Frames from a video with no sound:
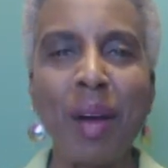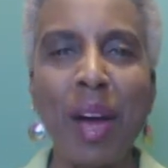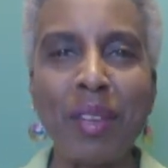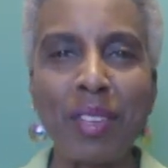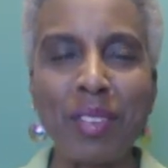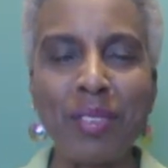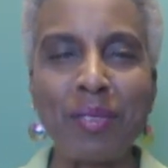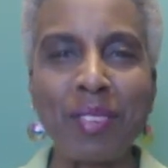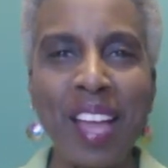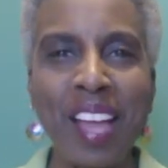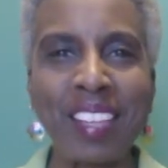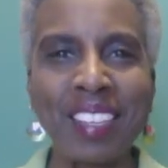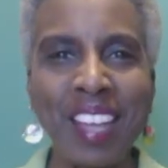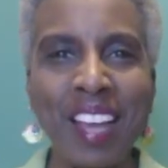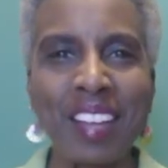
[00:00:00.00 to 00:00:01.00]
So how did
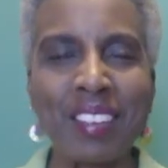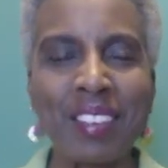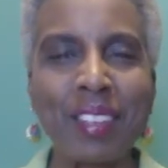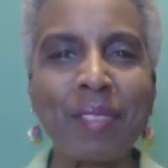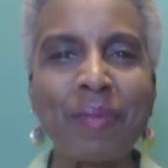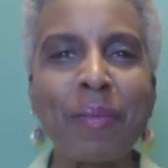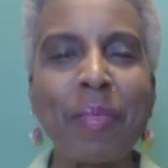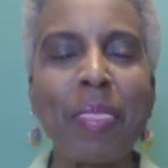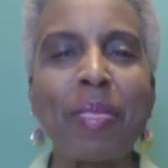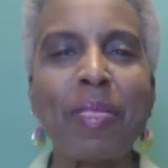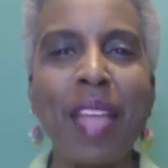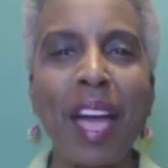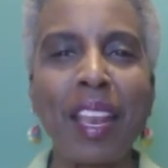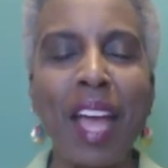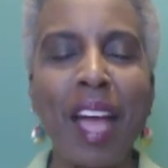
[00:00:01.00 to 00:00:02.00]
you like that?
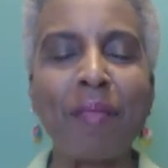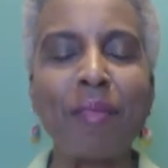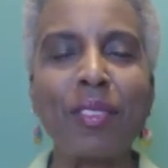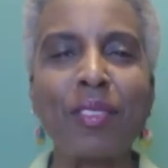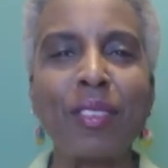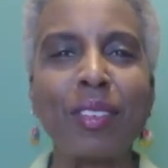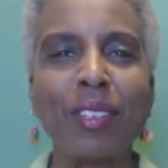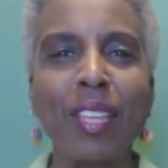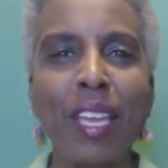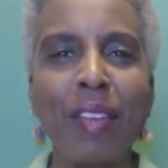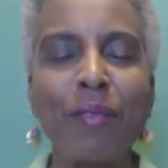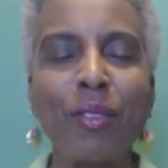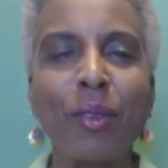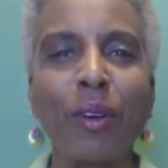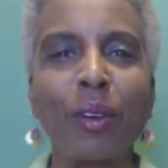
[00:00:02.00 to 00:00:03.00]
Not having to
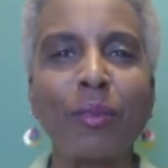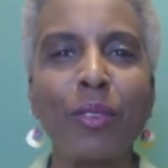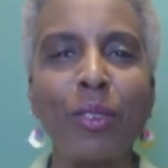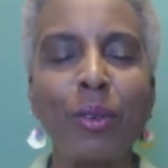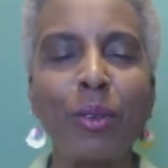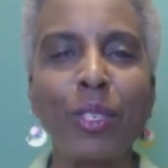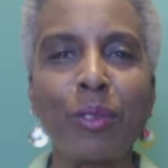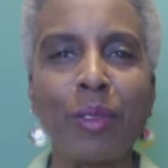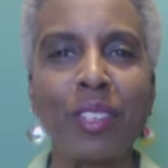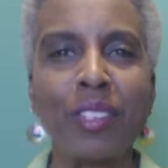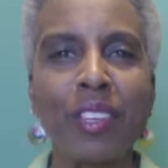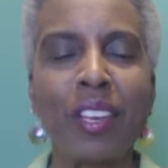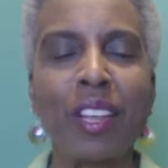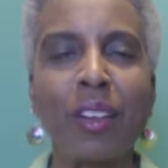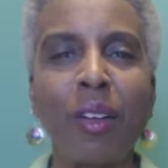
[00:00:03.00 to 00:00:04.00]
leave your
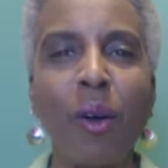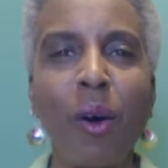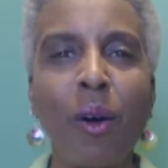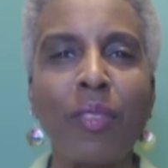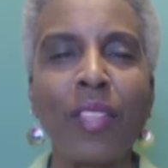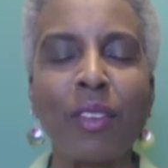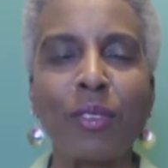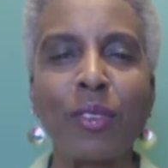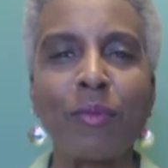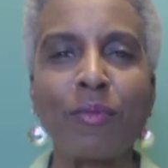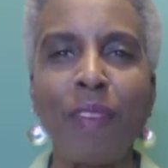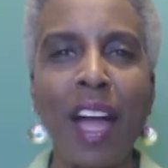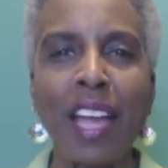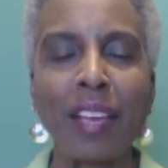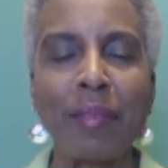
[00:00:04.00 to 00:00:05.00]
nutrition and all
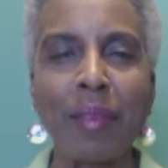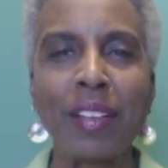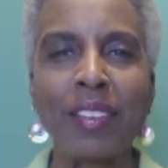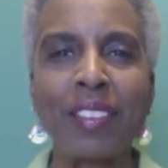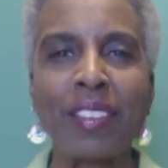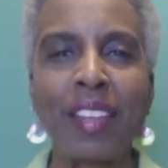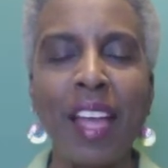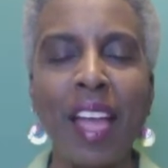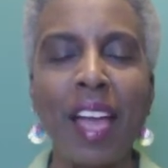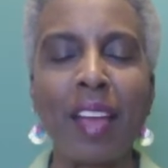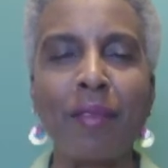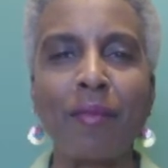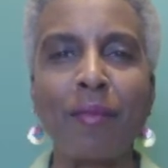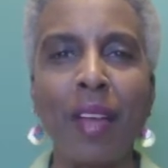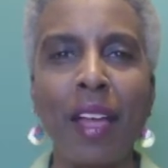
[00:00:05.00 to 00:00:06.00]
those vitamins
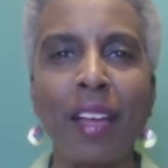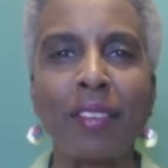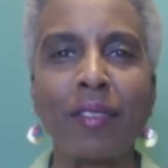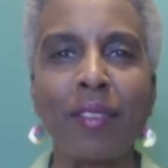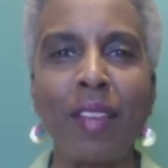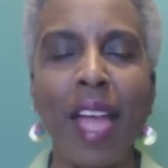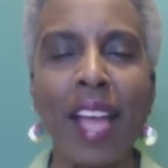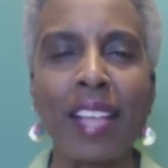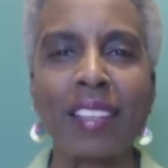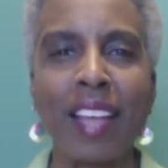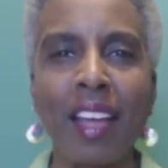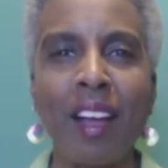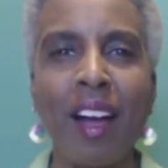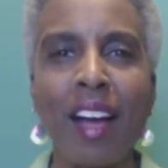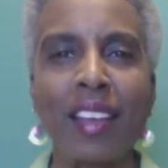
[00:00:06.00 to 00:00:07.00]
and
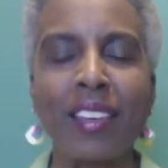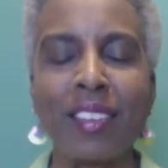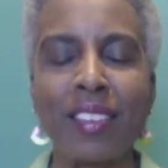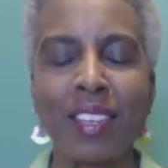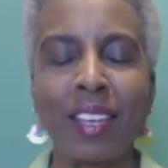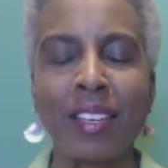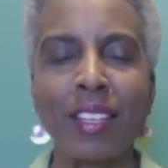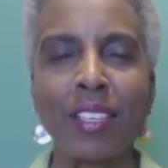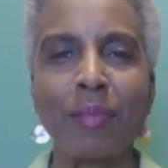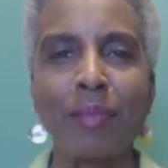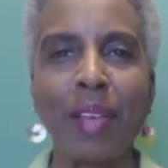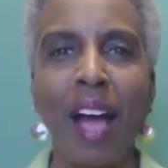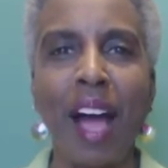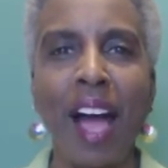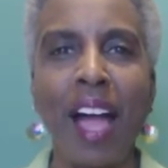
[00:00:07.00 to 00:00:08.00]

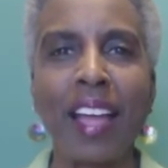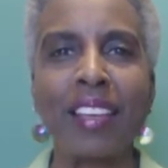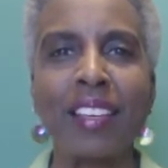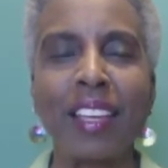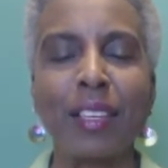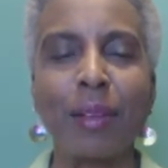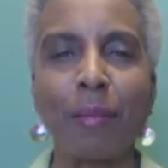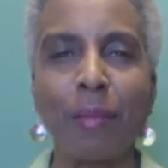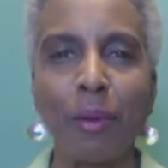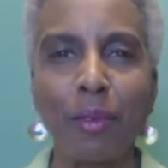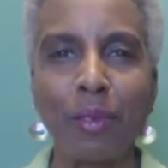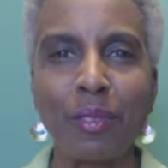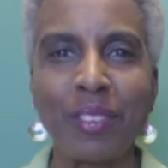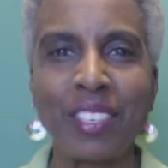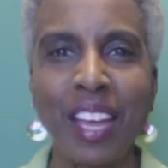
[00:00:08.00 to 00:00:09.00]
antioxidants behind in
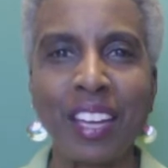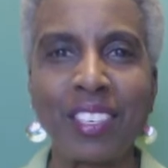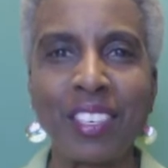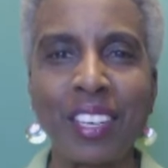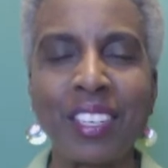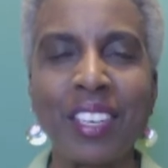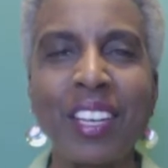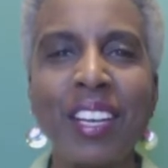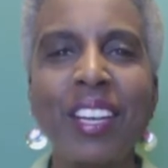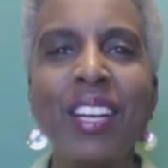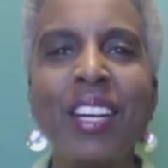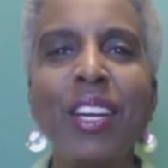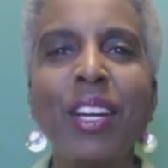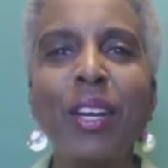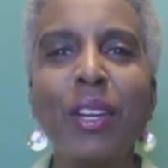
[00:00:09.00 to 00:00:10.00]
the produce section.